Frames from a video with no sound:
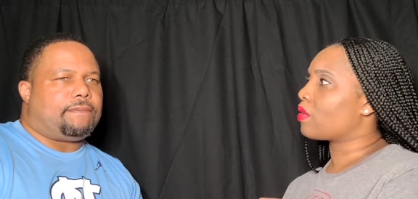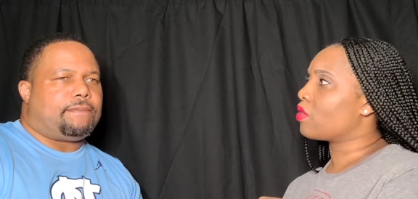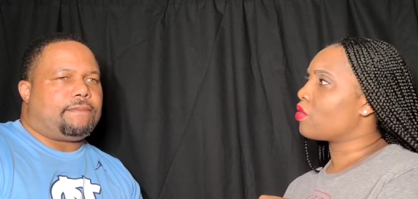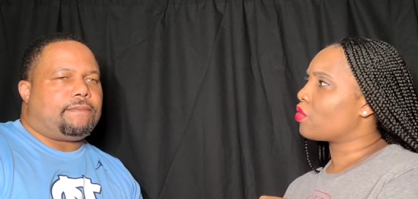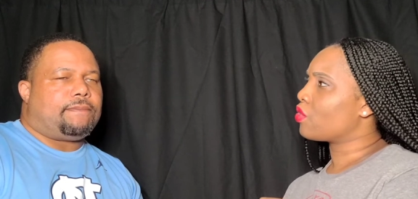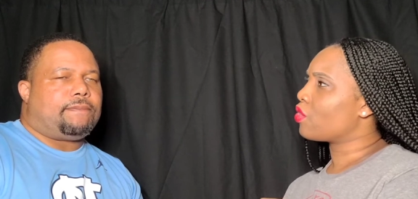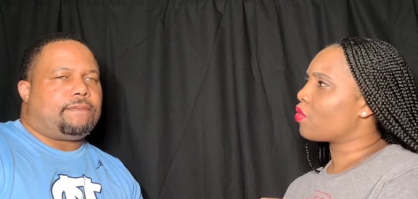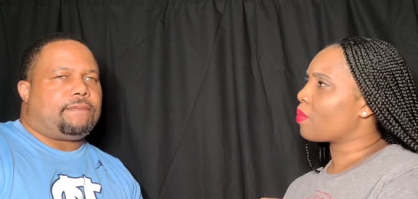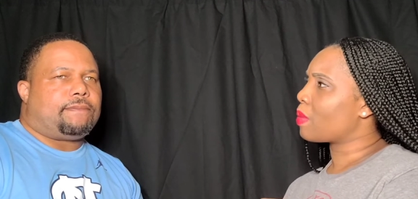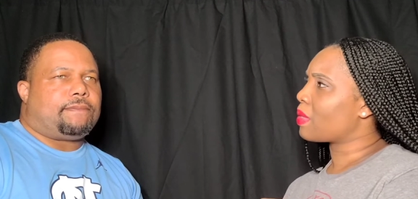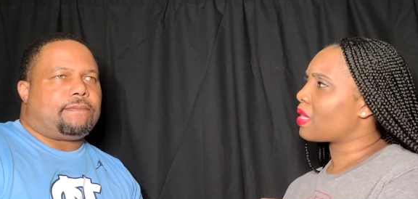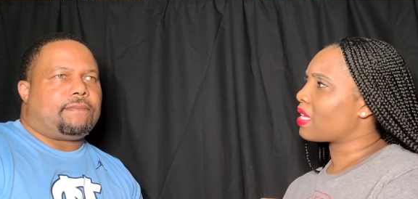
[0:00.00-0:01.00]
Speaker 1: You Do you
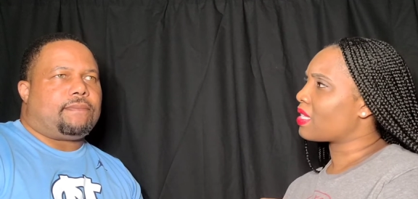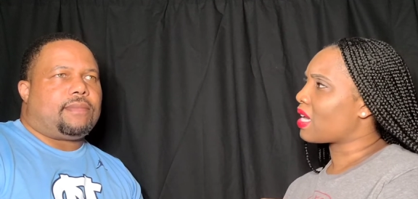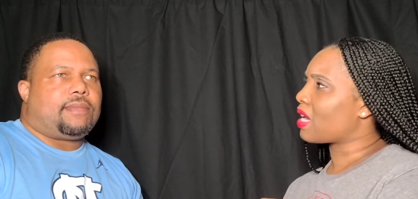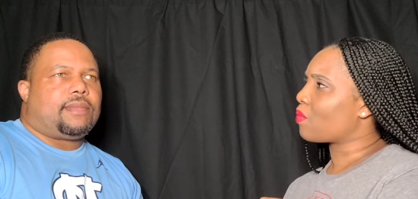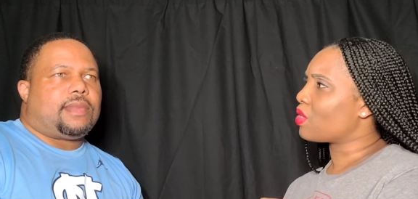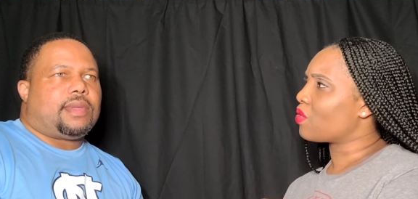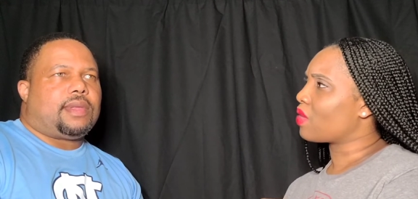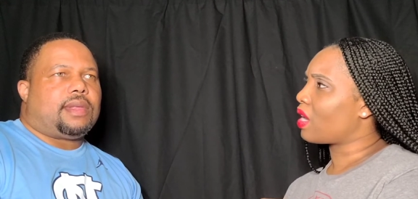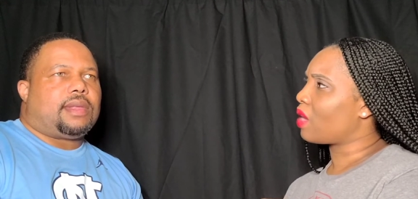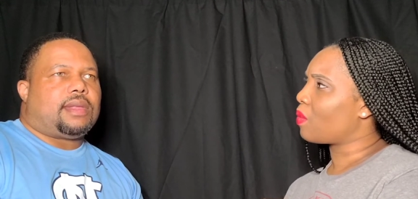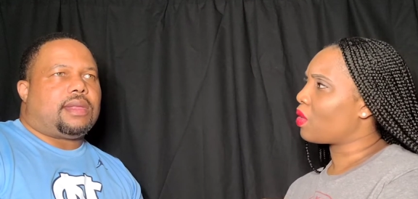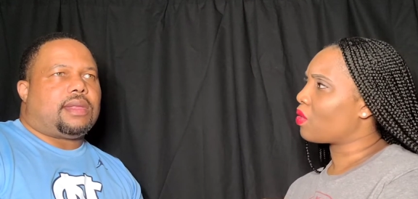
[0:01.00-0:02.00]
remember that time when you
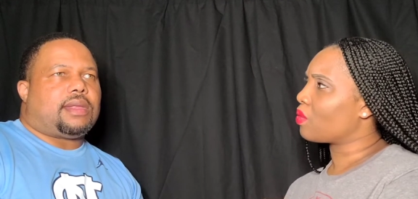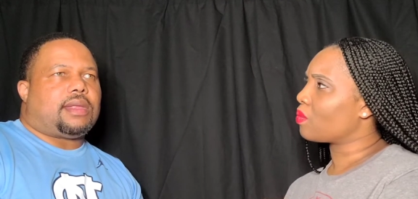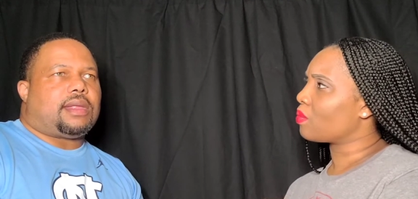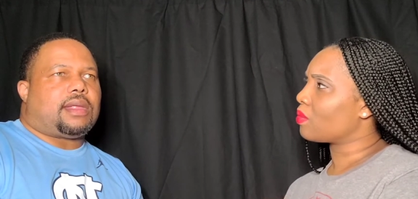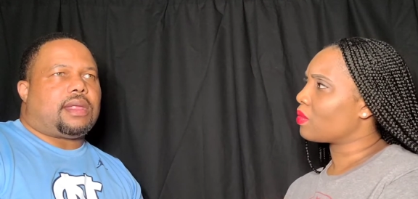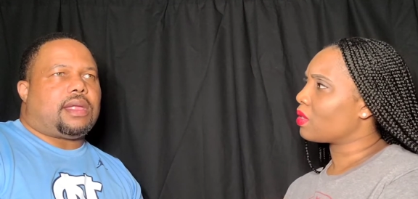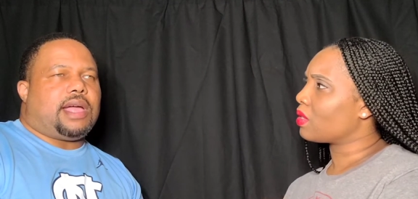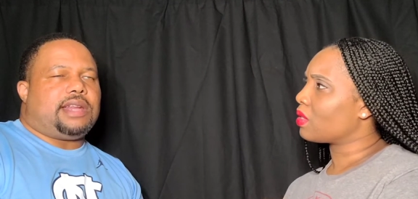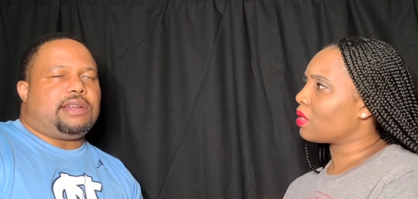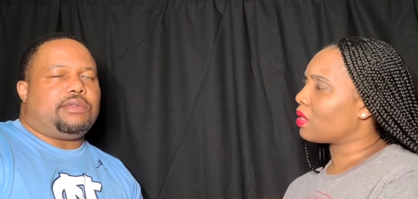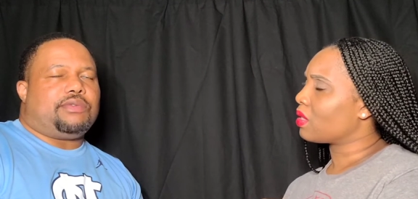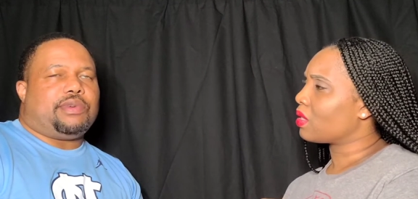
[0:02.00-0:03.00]
came home?
Speaker 2: I
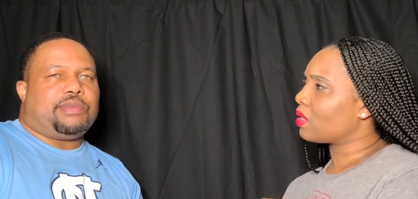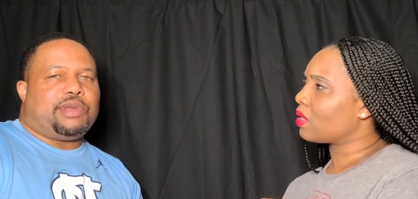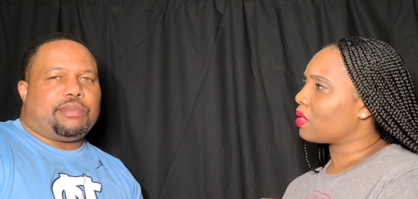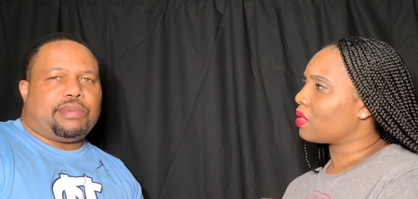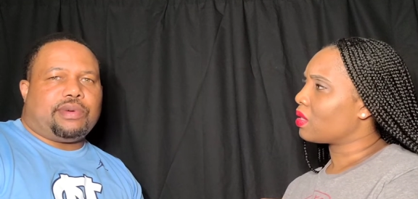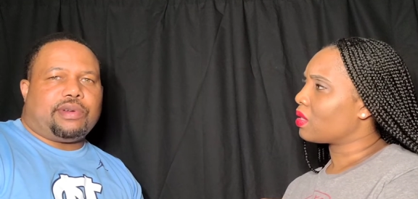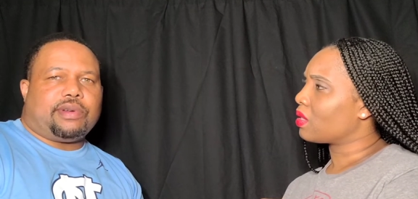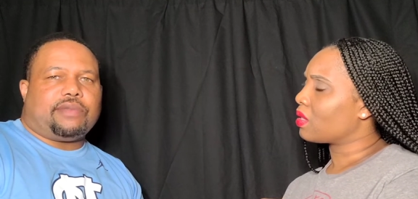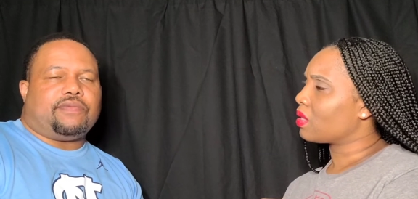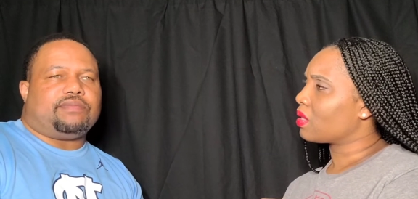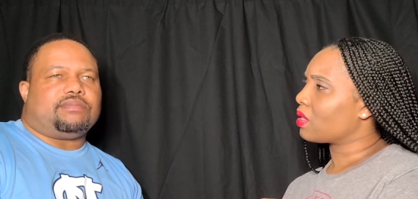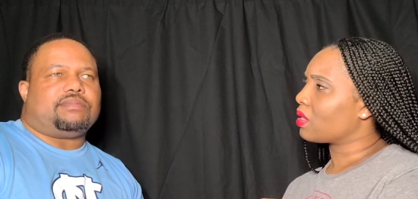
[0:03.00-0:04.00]
don't remember
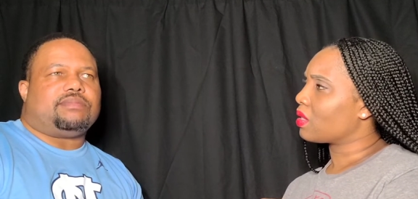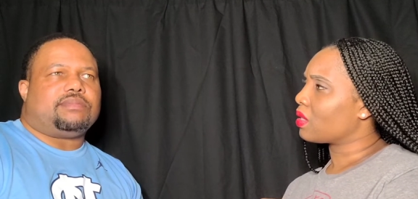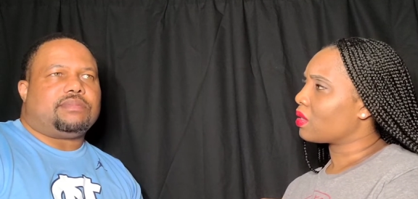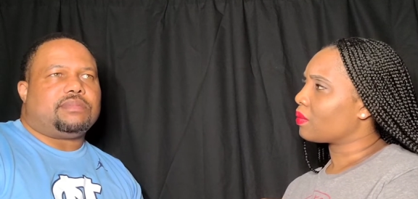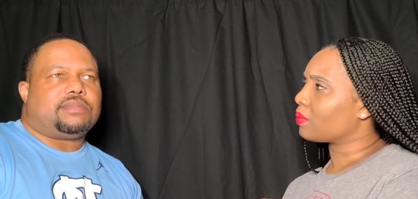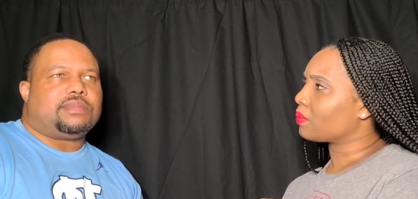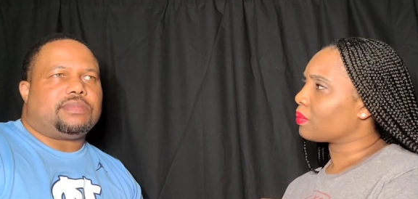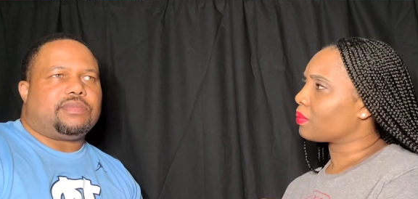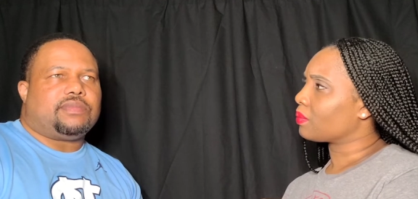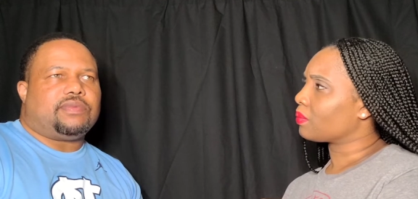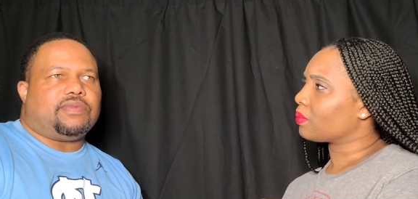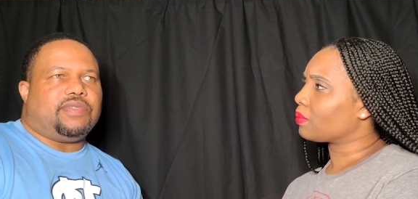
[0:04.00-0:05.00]

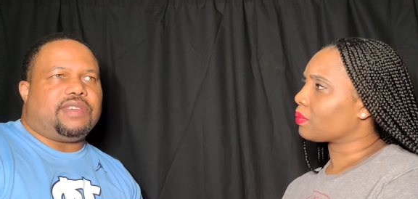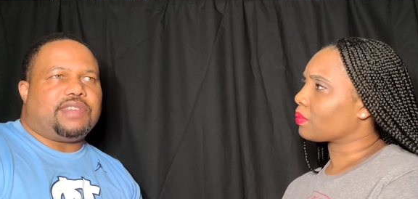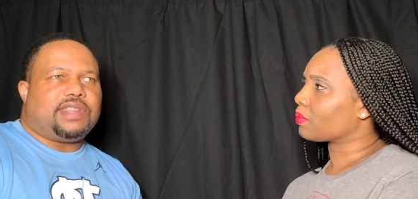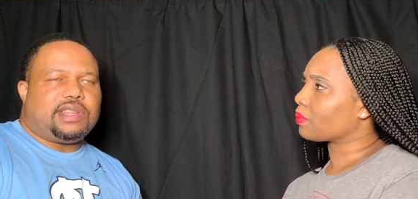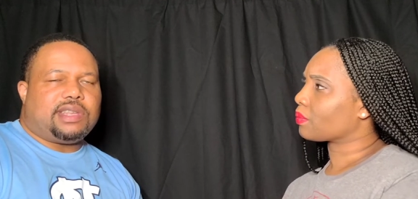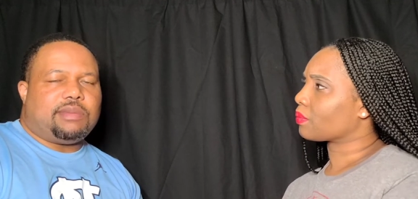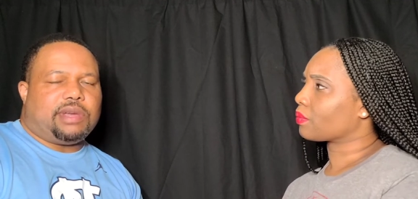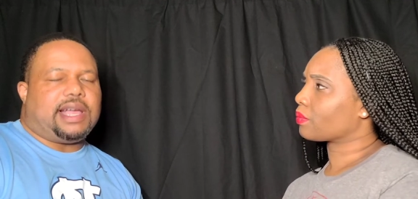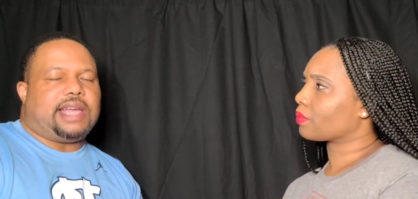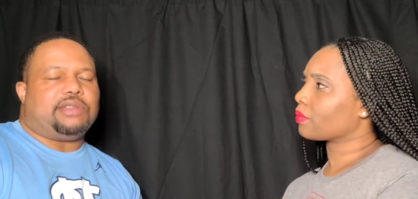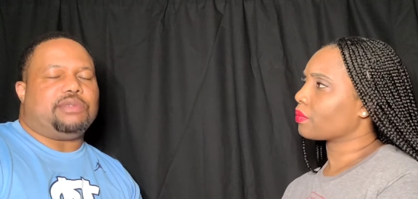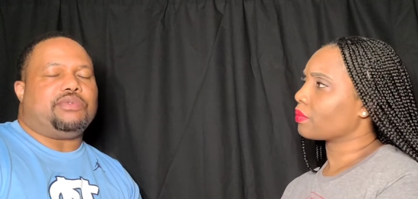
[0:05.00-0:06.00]
vividly, but
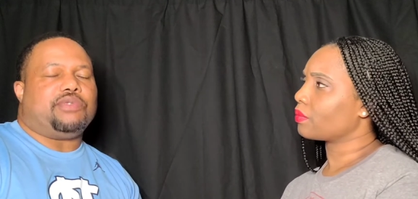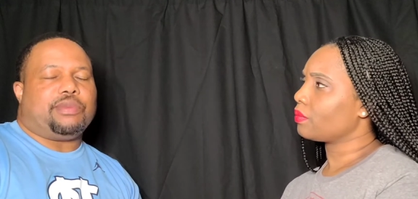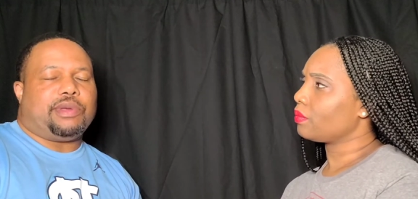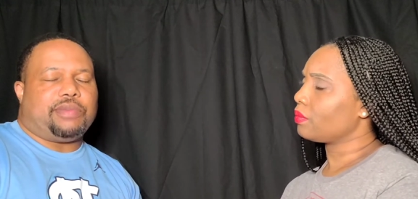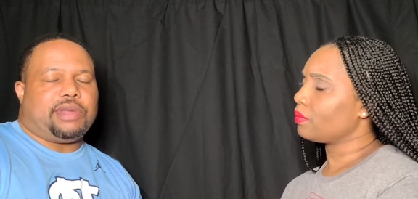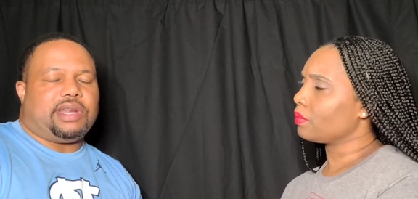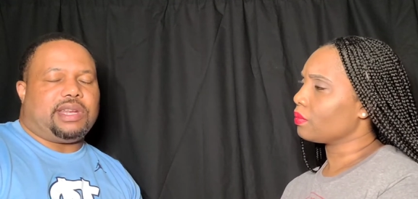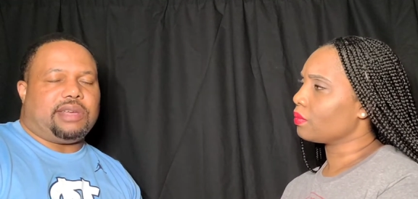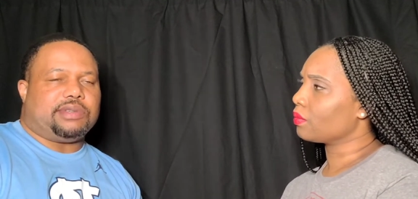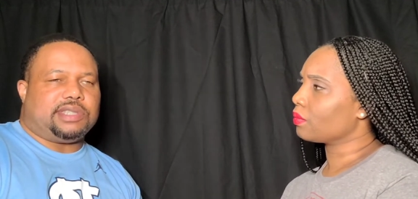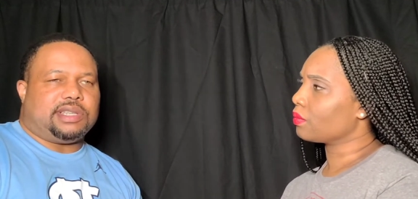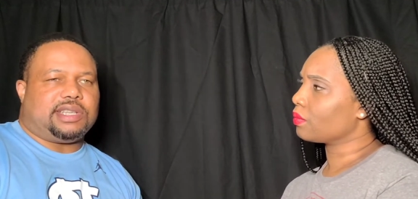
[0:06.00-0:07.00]
I do remember that there
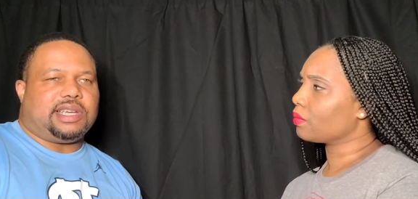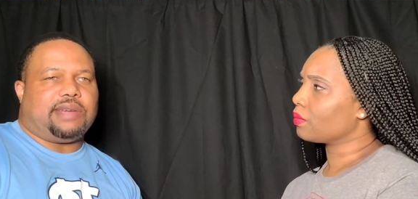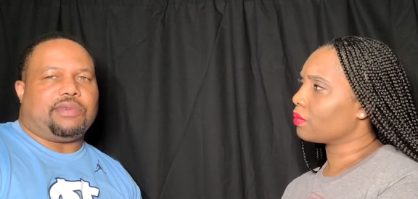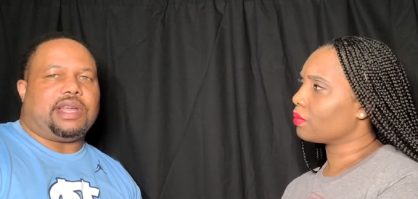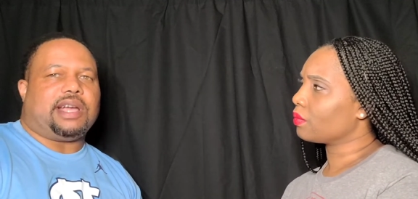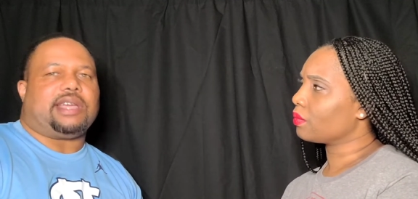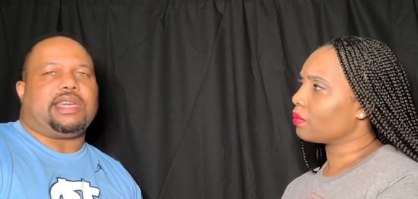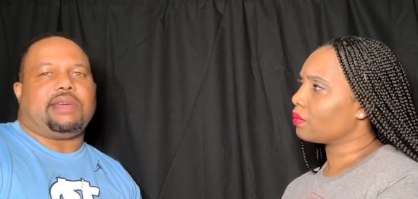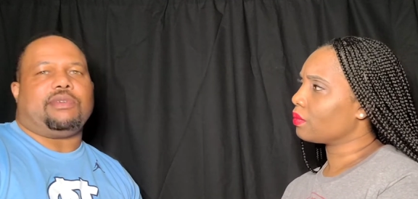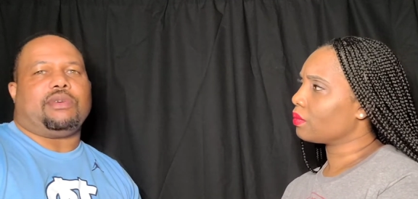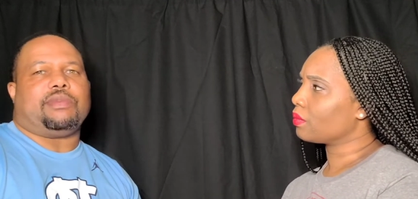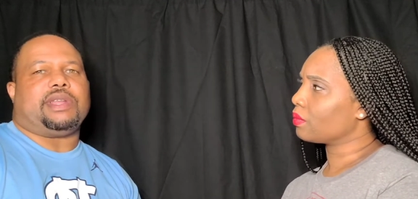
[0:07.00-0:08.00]
was a time when I came
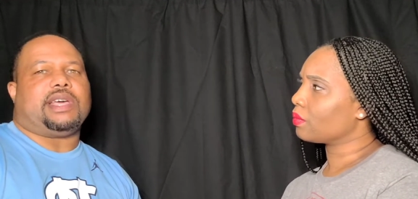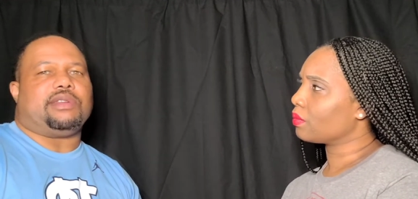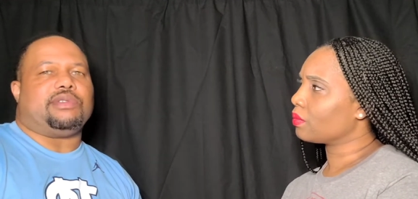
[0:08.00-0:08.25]
home and I